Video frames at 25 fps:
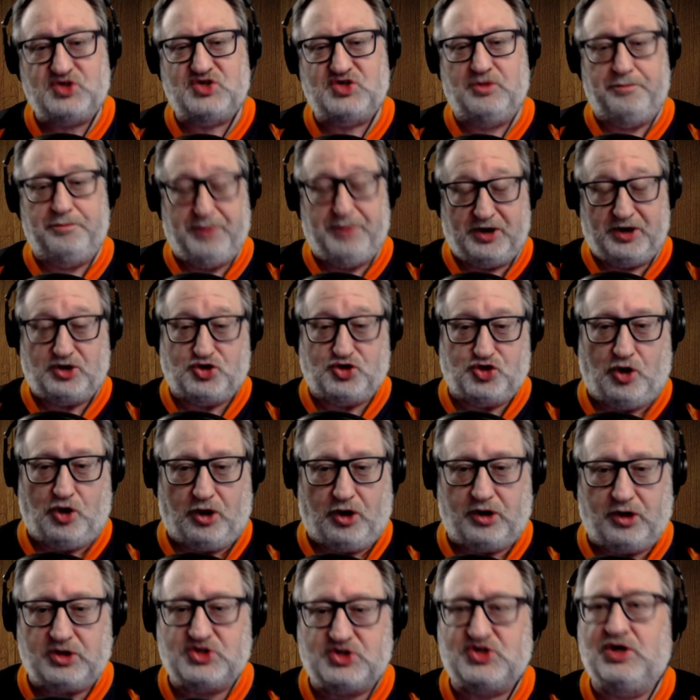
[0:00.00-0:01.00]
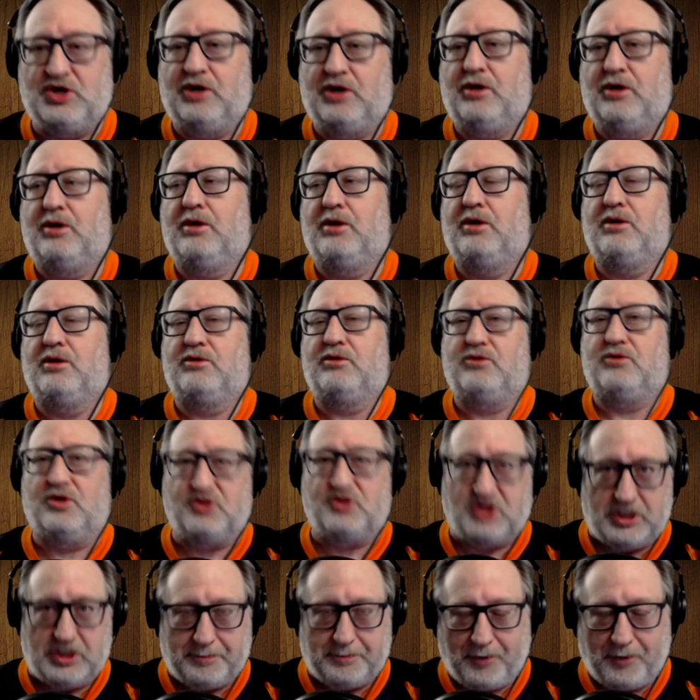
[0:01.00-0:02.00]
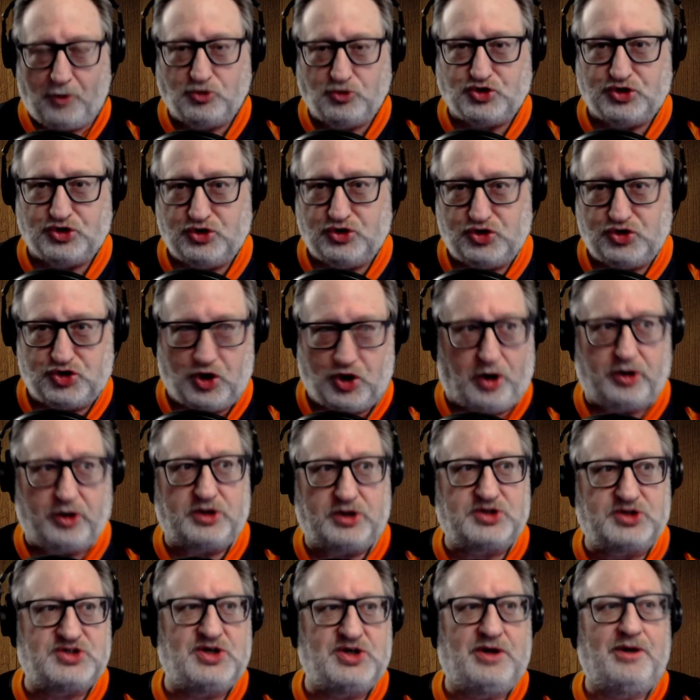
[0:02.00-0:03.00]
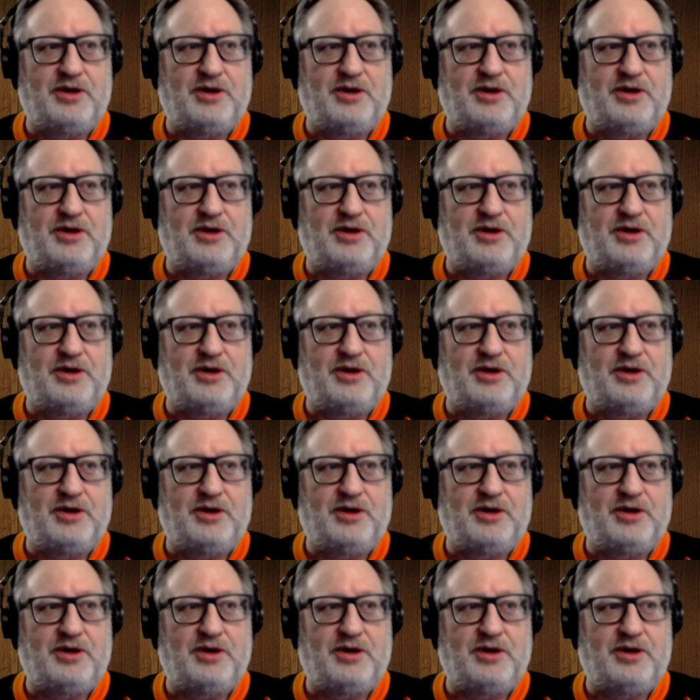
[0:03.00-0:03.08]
the big sharks, the deep ocean sharks,